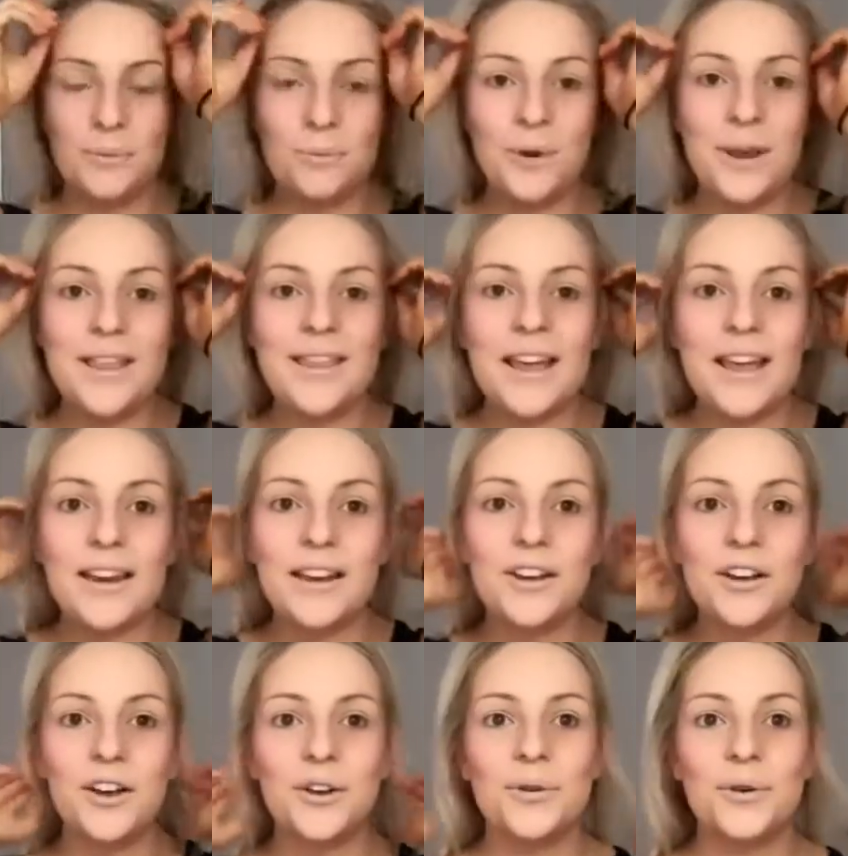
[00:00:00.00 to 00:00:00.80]
We
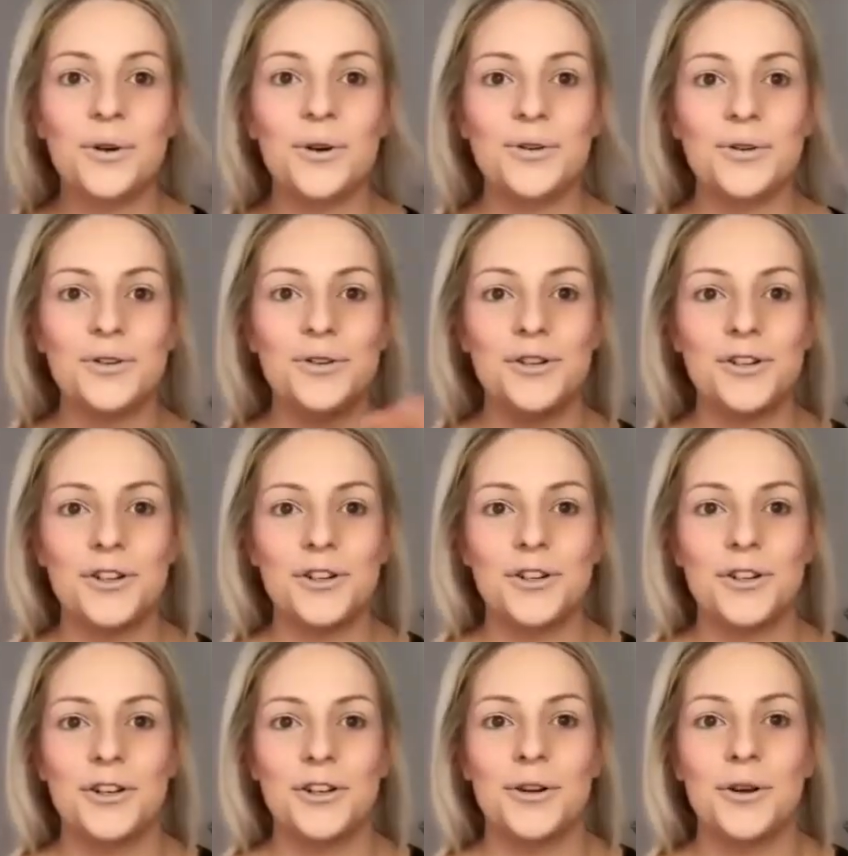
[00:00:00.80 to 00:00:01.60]
then go on
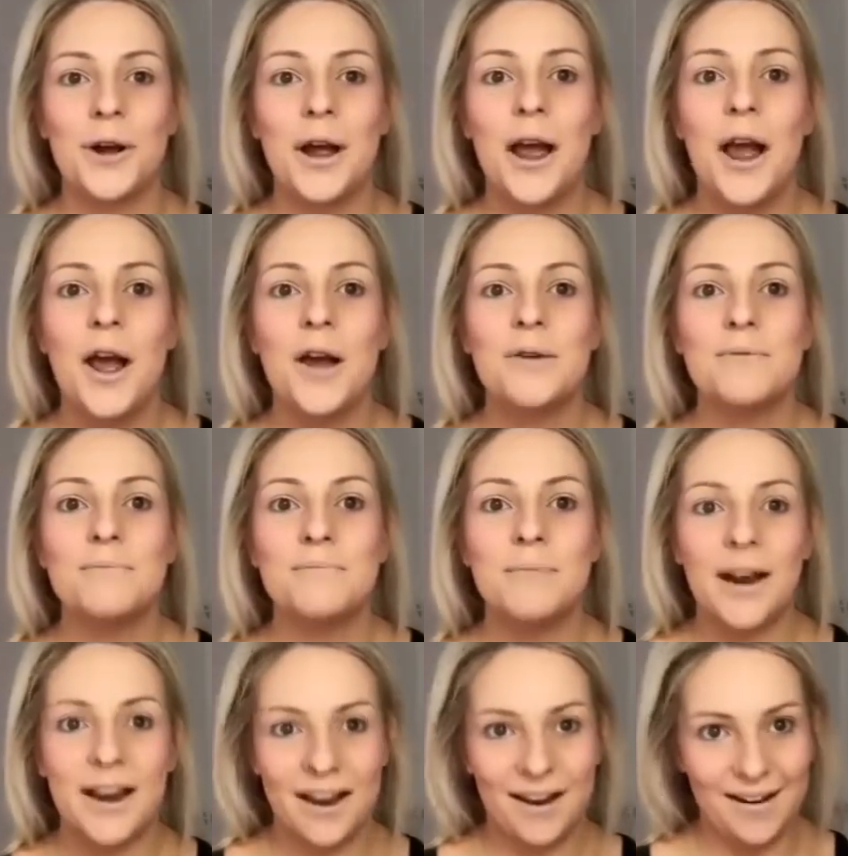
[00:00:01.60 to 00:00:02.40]
to
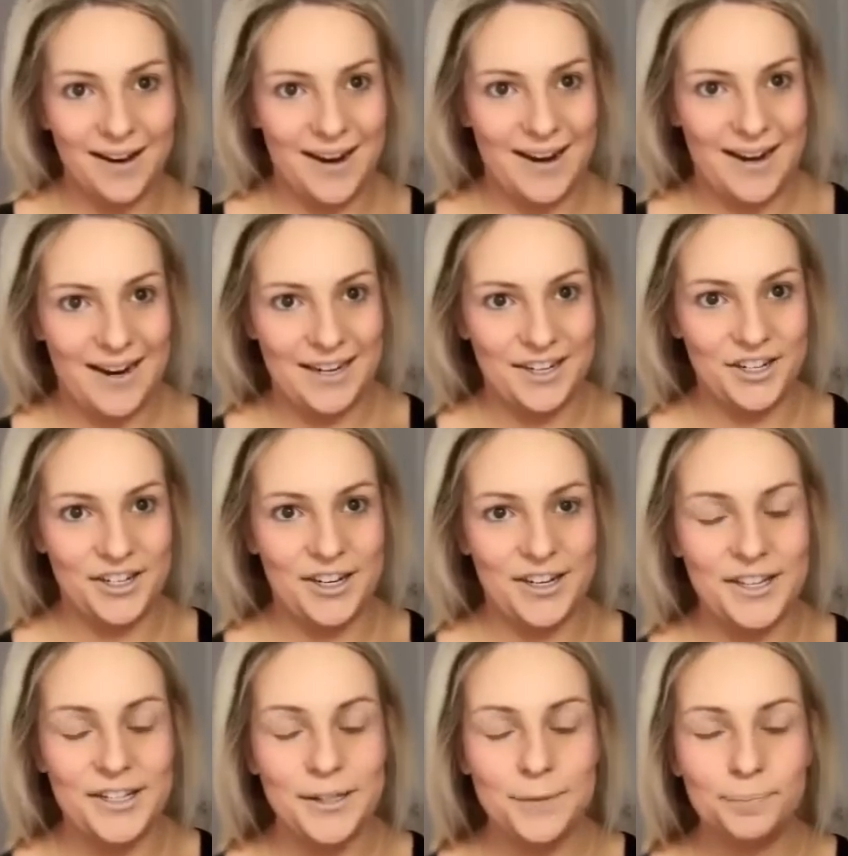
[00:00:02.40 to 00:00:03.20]
my
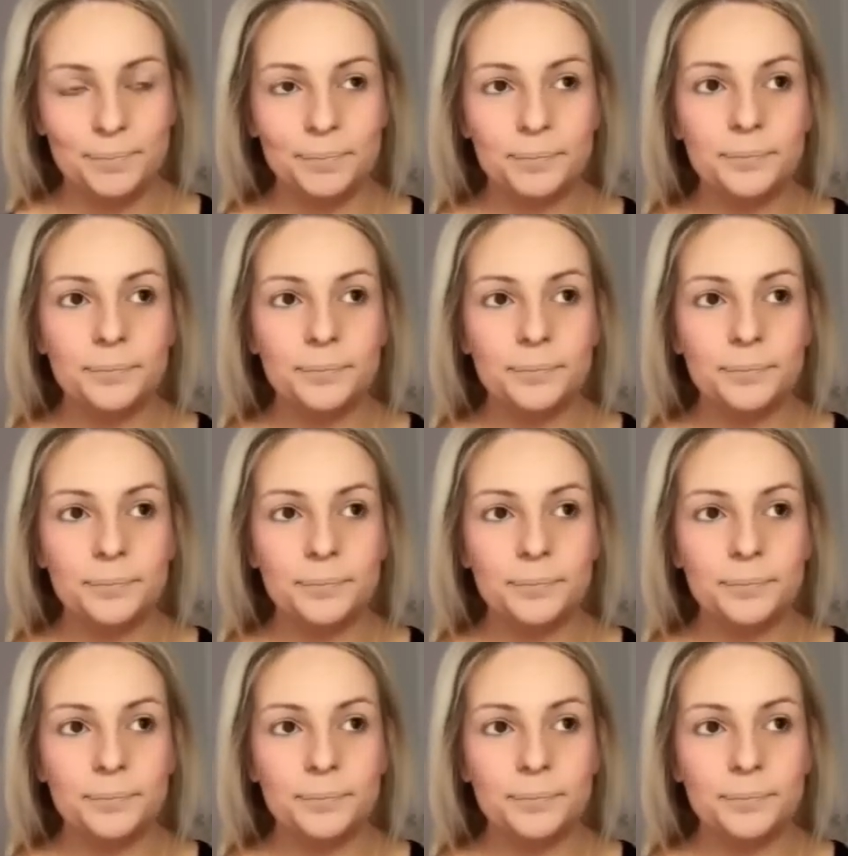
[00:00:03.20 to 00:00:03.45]
eyelashes.